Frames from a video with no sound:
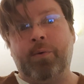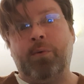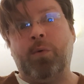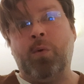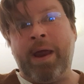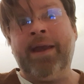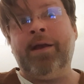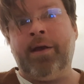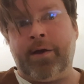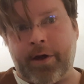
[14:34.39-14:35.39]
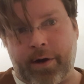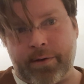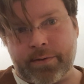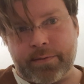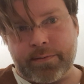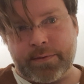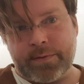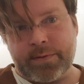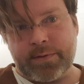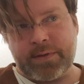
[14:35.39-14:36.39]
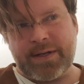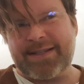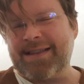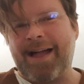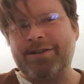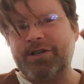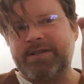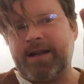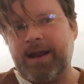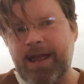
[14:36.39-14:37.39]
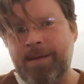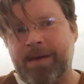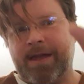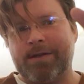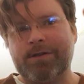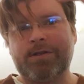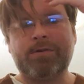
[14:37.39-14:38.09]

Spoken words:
Windows. It's not just an image,